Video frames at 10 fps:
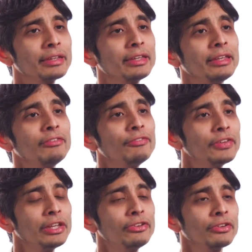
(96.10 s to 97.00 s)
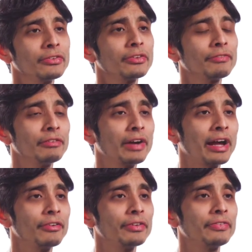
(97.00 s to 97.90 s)
key features of the
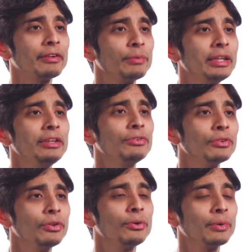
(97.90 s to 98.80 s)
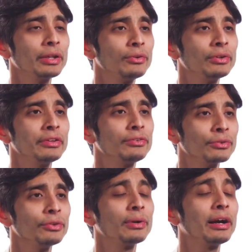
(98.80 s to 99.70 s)
virus that we need to know in order
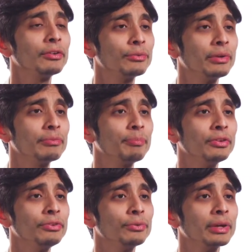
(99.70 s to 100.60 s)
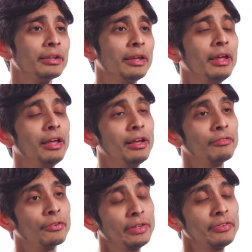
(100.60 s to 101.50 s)
to know how to respond to it.
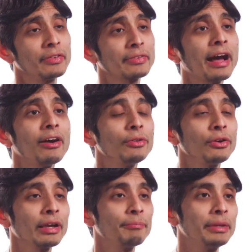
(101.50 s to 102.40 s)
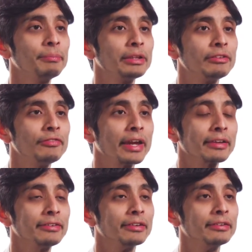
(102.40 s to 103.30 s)
For instance, how long are people
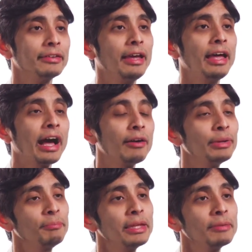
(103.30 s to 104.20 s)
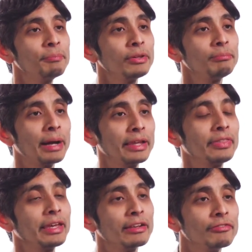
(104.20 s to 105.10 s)
infected? How many people might
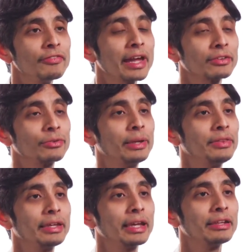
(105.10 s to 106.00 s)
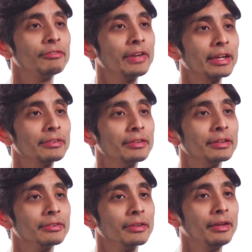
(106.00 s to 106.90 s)
they infect when they get infected?